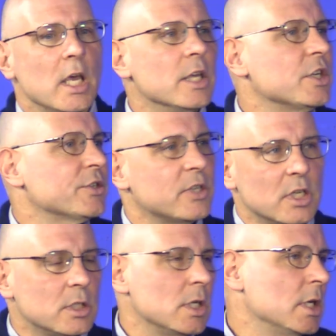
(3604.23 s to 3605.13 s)
it just
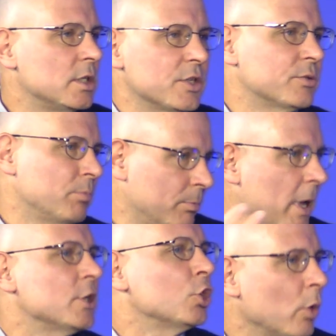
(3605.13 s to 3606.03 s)
it, it just
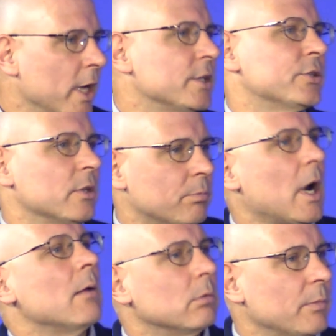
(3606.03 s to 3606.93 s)
perpetuates the
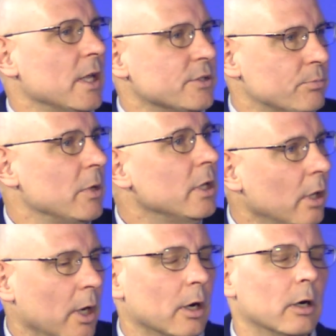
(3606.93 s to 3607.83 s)
problem that's
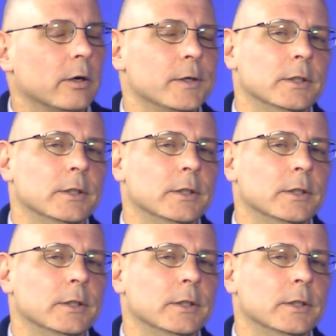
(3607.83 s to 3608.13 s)
been there.